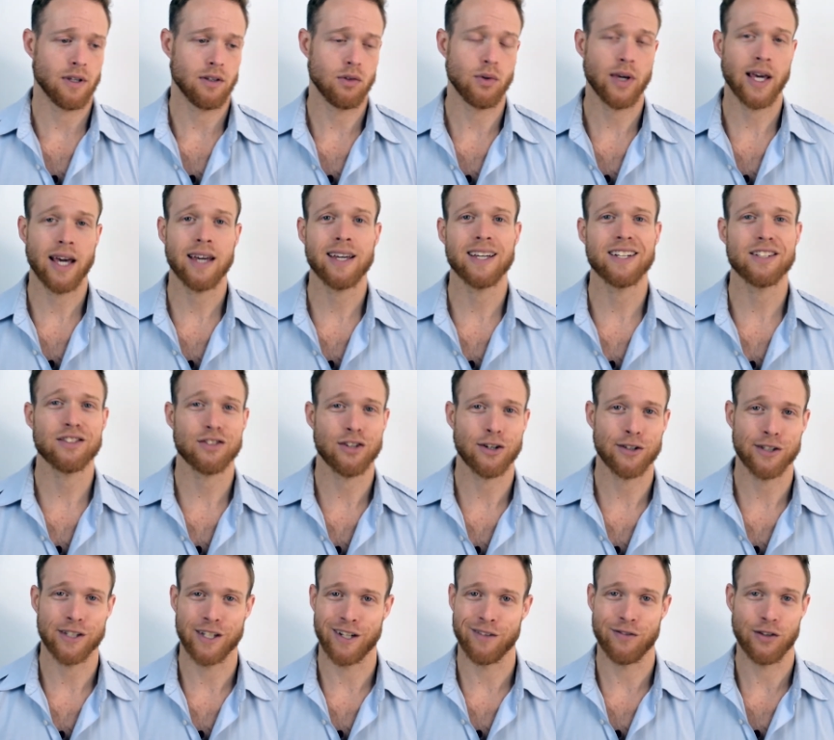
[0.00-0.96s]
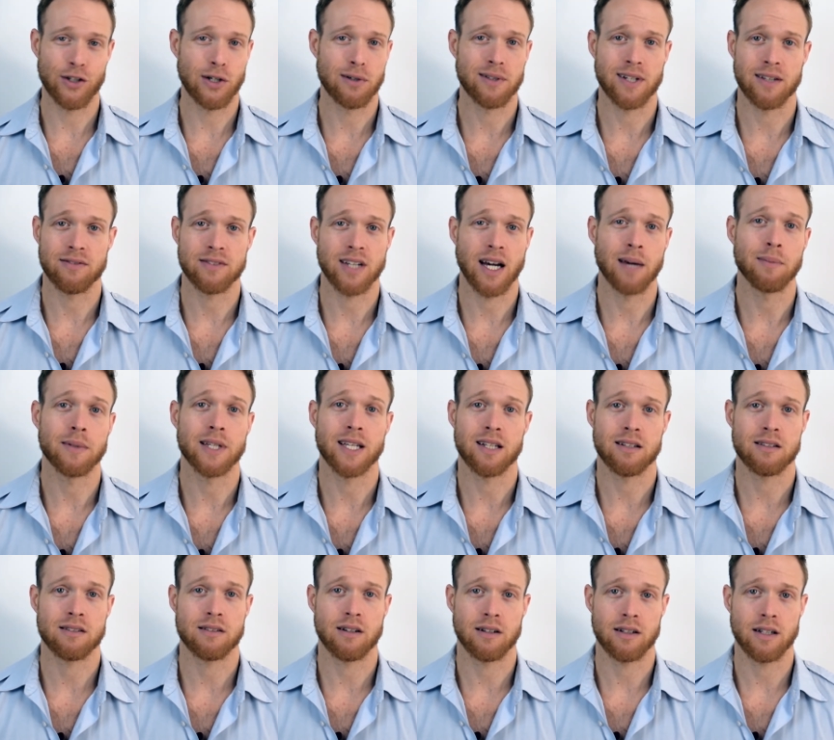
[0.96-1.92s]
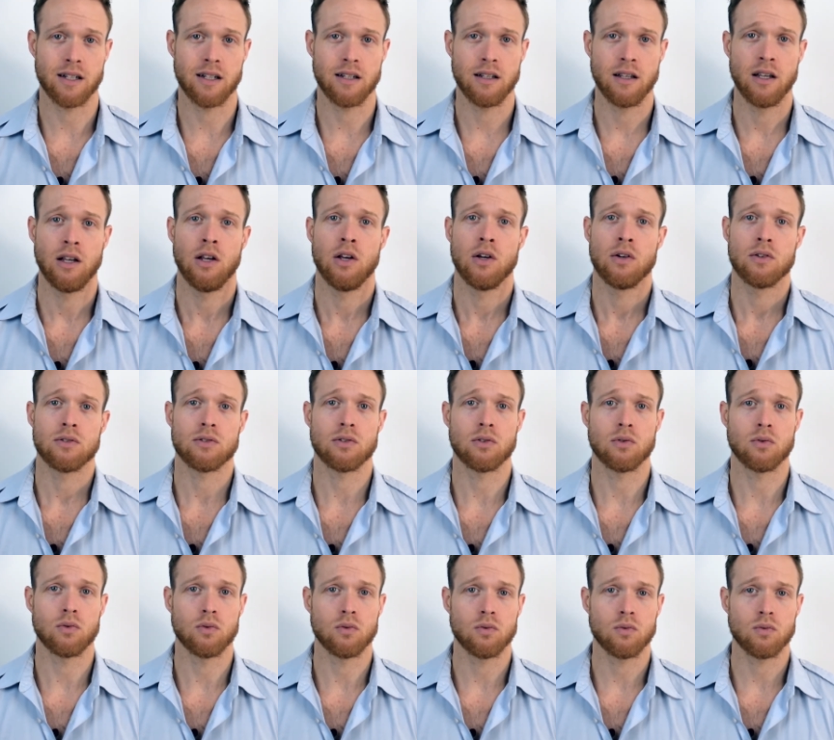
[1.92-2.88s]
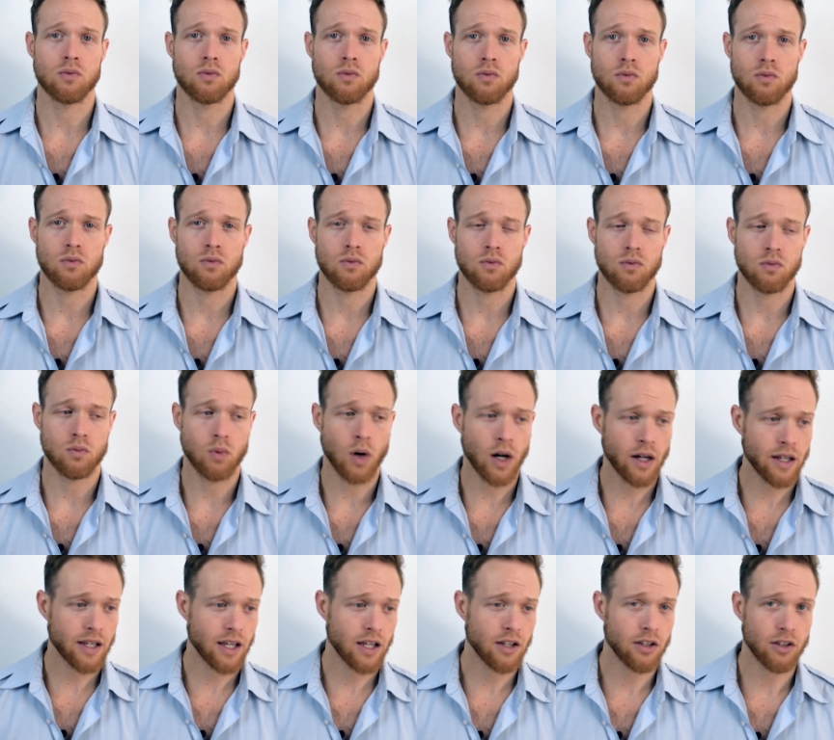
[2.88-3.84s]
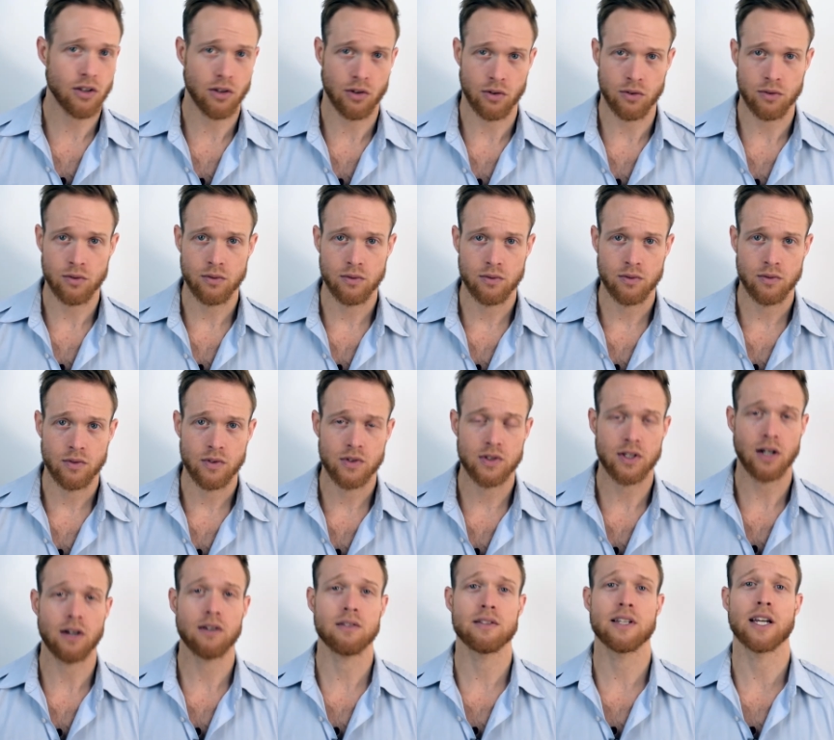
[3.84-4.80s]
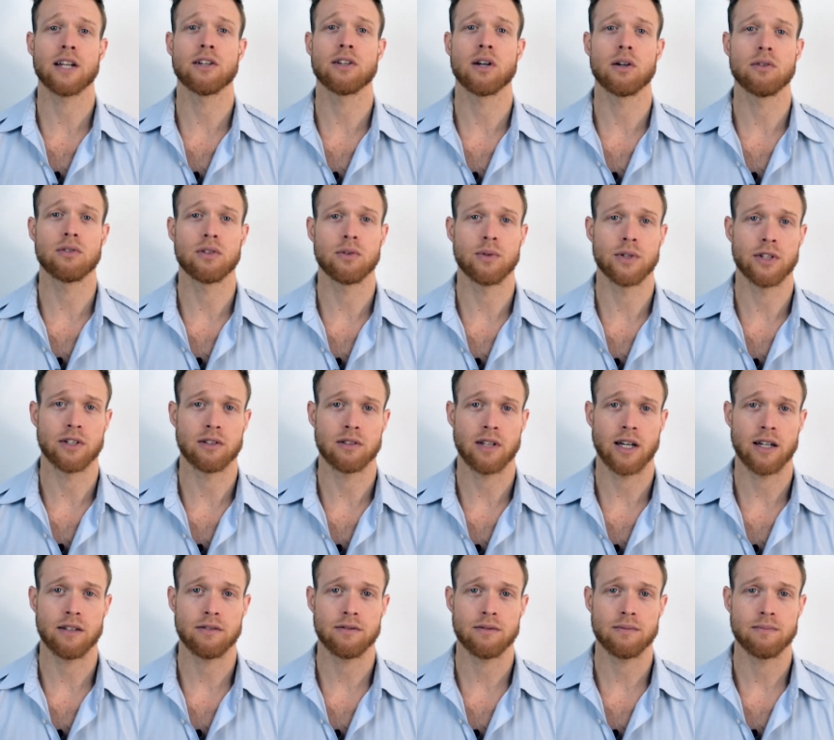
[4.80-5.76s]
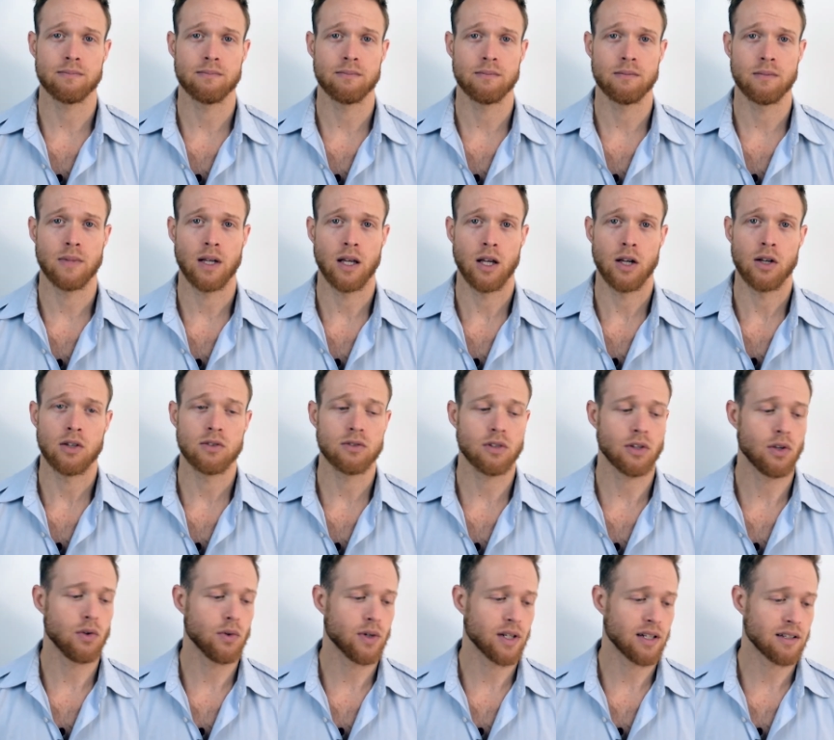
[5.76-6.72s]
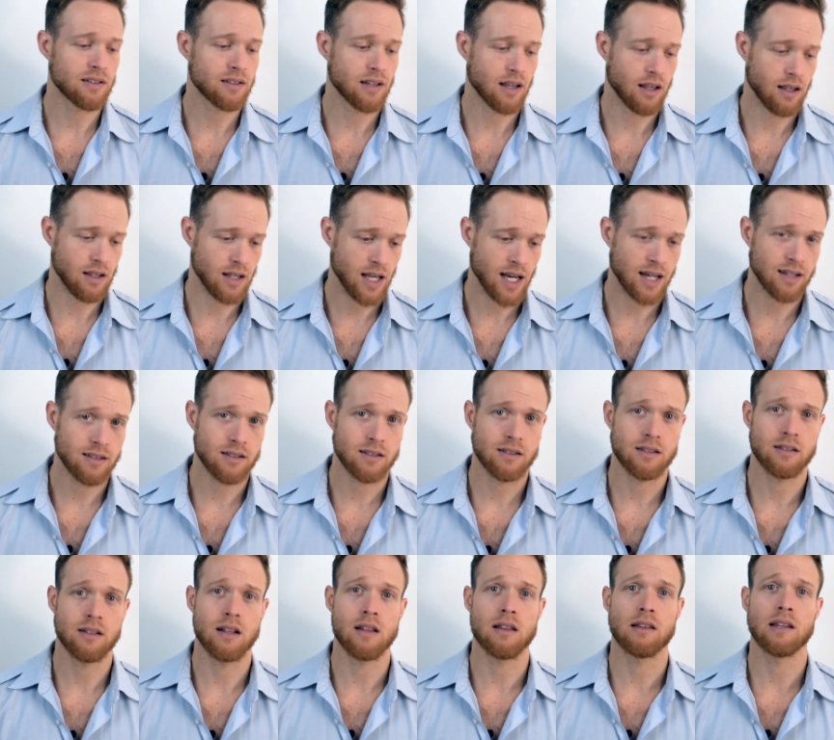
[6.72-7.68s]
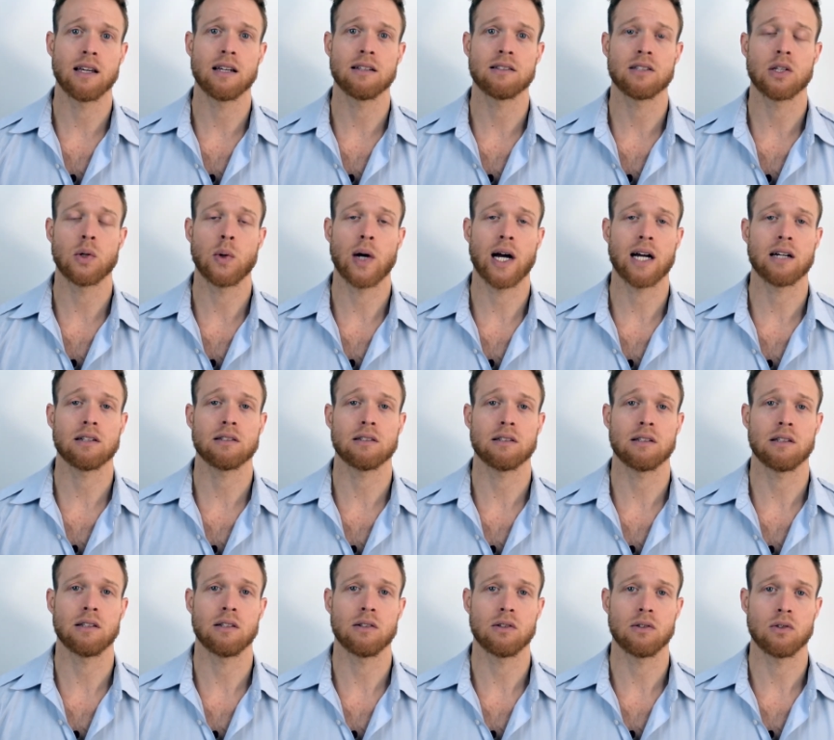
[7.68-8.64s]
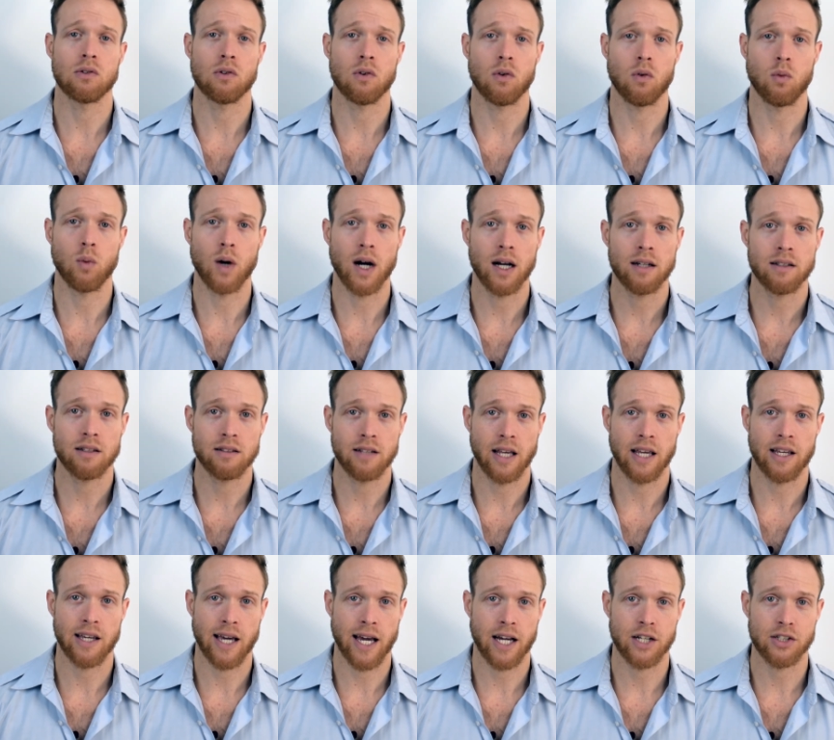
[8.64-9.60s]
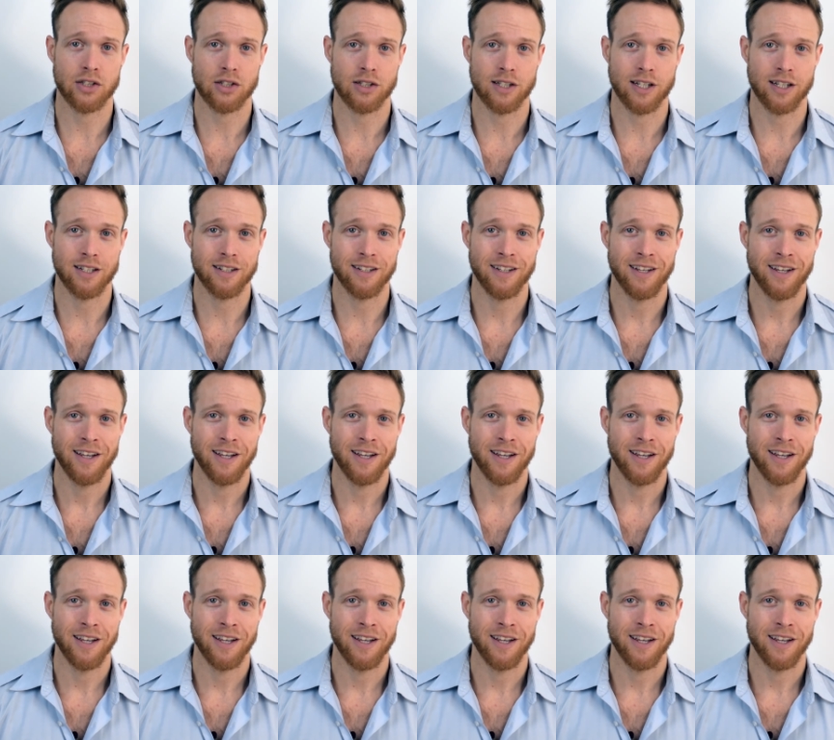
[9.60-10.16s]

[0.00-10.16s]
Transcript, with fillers: You can't get started if you don't have time to get started. So what can you start saying no to in your life? So you can say yes to the things that you actually want to take action on.